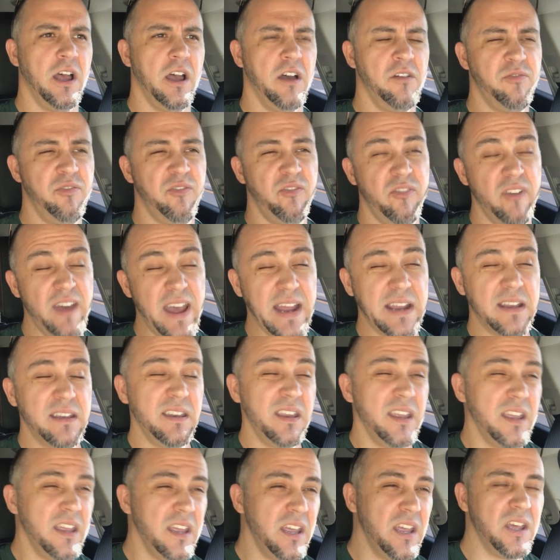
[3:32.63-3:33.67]

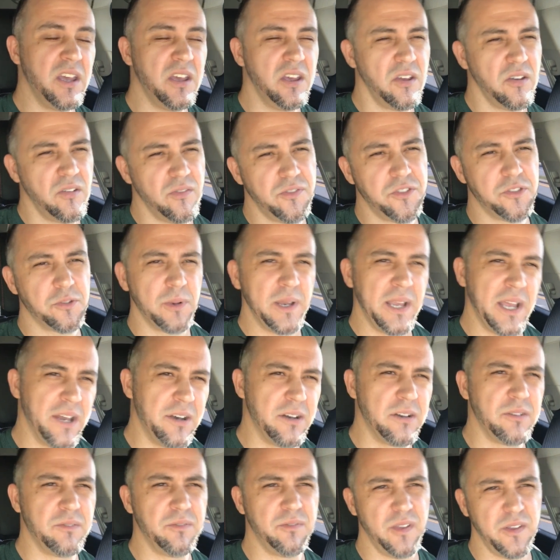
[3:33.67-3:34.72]
effective
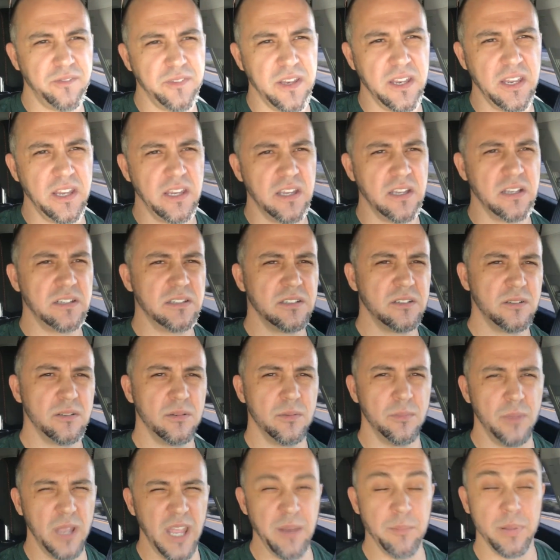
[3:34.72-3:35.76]
350
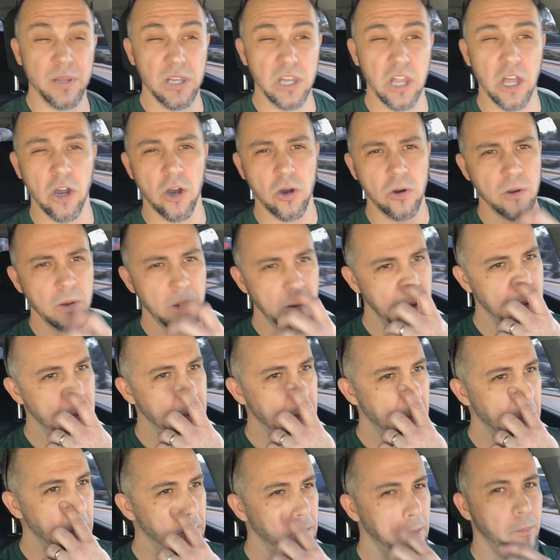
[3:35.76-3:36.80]
and below,
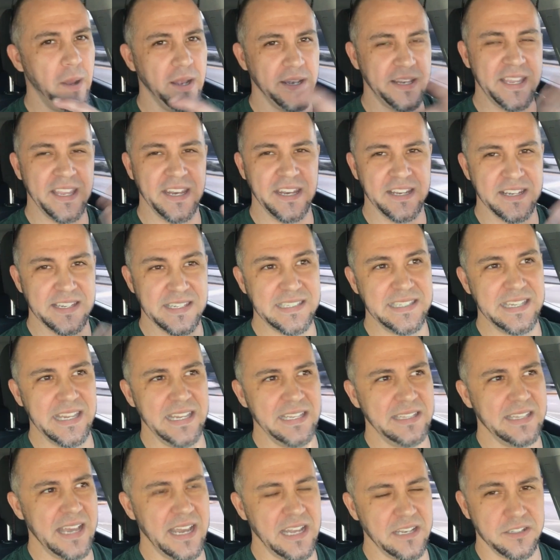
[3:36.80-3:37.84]
but can
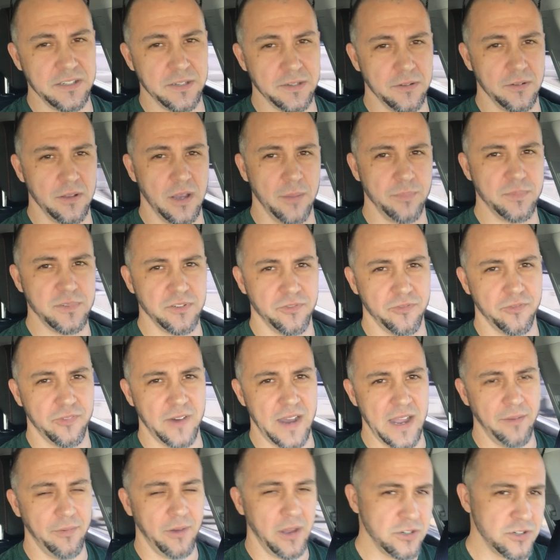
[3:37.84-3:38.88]
exceed that to up to
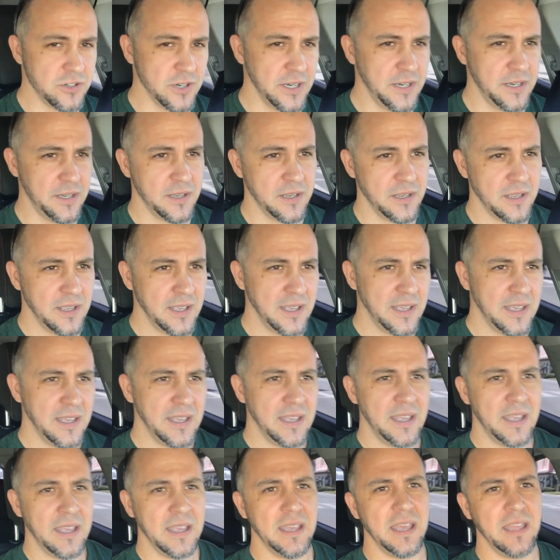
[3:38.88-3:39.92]
500.
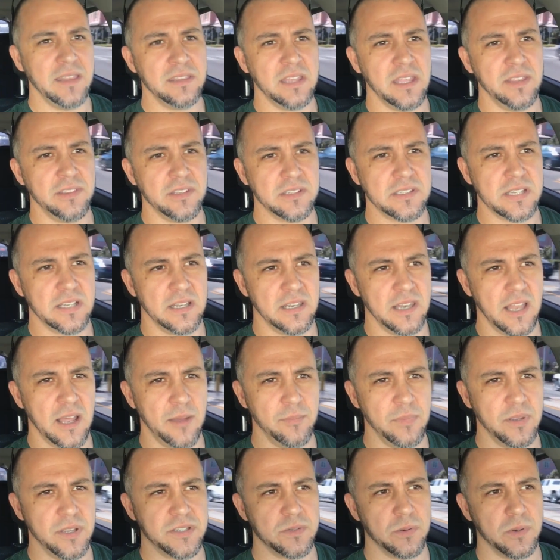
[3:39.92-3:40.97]
And then the
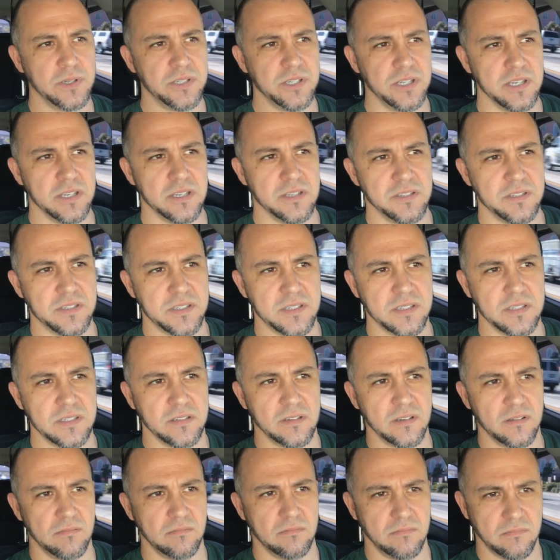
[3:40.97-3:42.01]
Columbus, which is
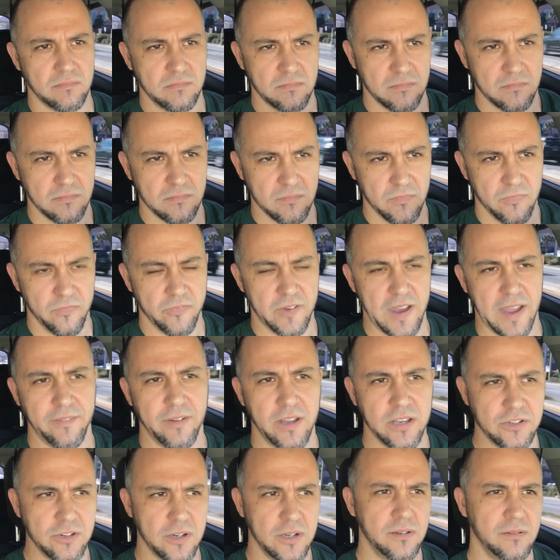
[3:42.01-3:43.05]

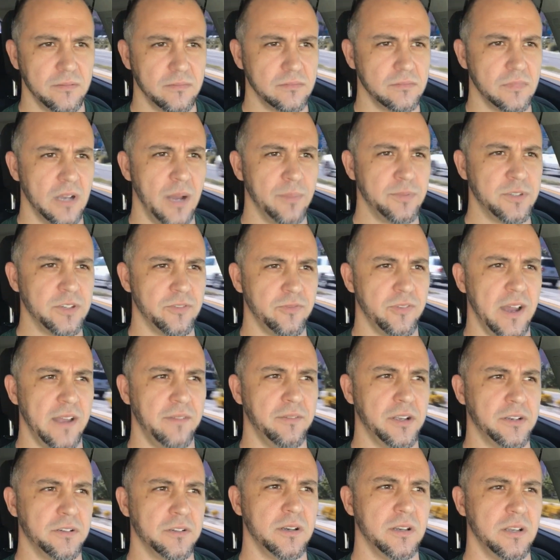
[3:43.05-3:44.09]
500, up to
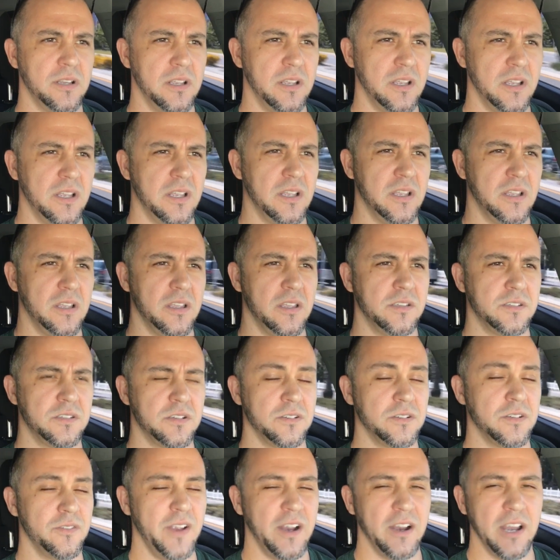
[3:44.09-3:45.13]
500. So
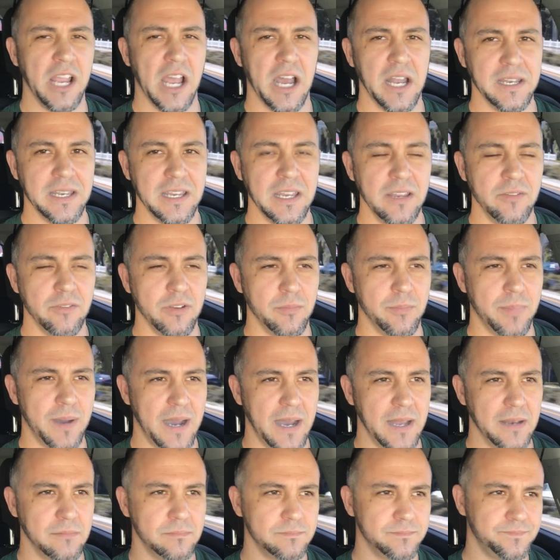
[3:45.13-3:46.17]
there's a very uneven
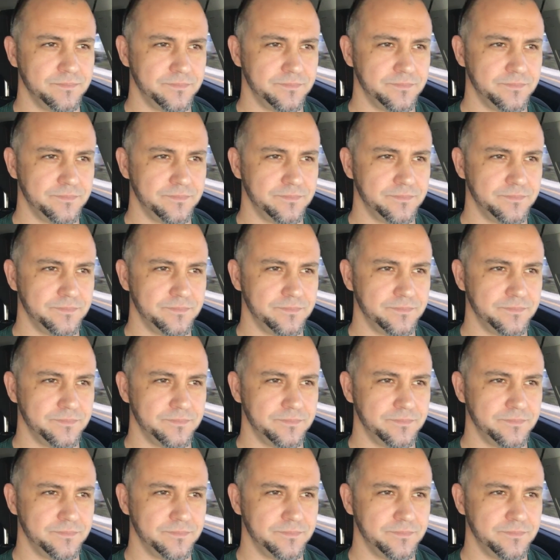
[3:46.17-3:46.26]
bot.